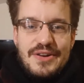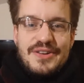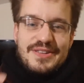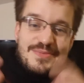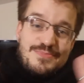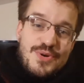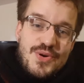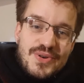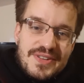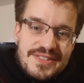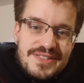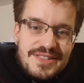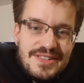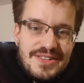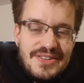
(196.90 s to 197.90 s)

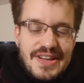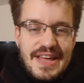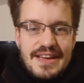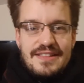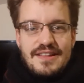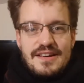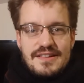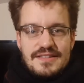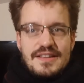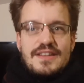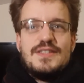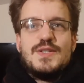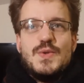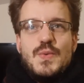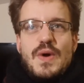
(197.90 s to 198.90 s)
books, you know, like not
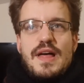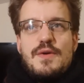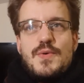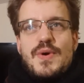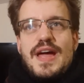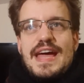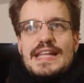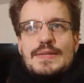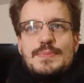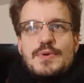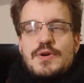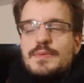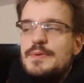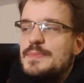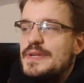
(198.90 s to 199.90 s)
so well read
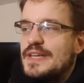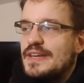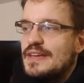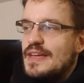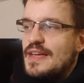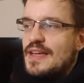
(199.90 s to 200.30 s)
probably.